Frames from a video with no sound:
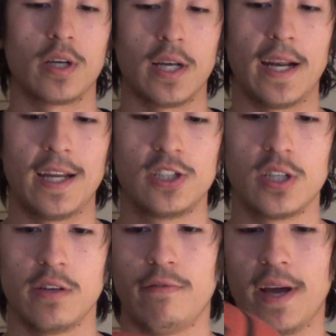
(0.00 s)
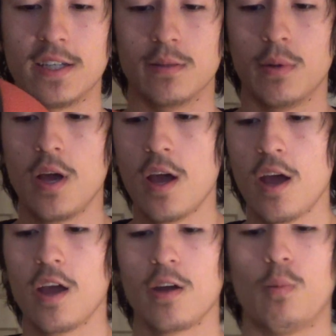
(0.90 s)
looking at HD Phantom.
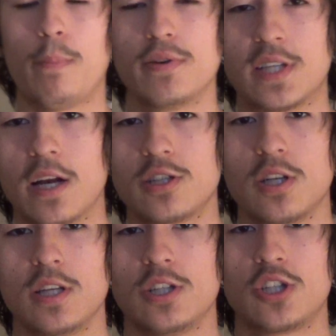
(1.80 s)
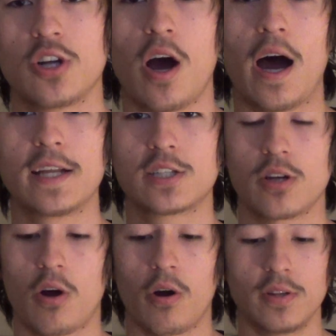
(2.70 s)
What percentage of these
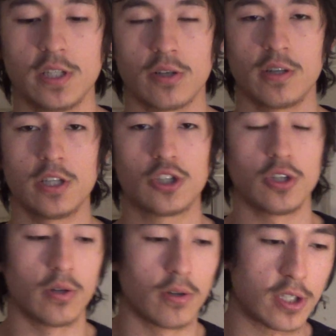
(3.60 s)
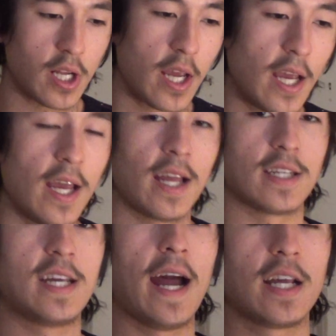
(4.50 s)
shots are these elite shooters
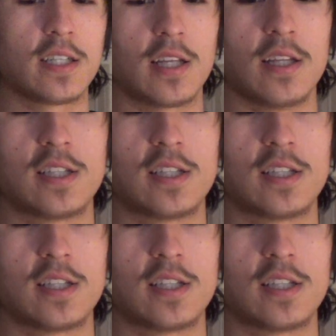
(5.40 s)
getting to the